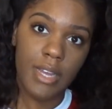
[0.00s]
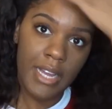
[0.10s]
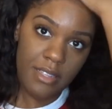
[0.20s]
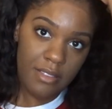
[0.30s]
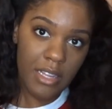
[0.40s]

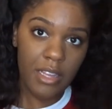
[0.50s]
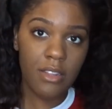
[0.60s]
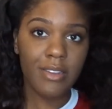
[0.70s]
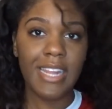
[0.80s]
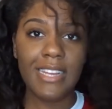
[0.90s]
and it's gonna
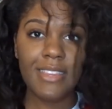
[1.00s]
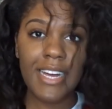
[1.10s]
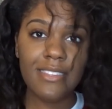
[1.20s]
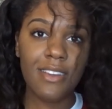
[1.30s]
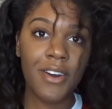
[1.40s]
look like
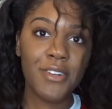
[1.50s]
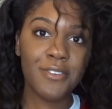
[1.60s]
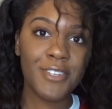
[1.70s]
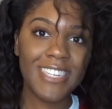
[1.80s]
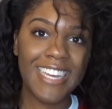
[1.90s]
that all
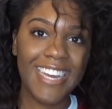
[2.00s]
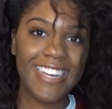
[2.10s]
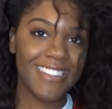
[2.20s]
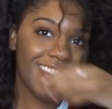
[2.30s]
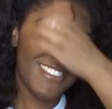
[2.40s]
over
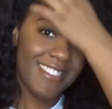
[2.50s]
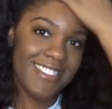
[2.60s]
again.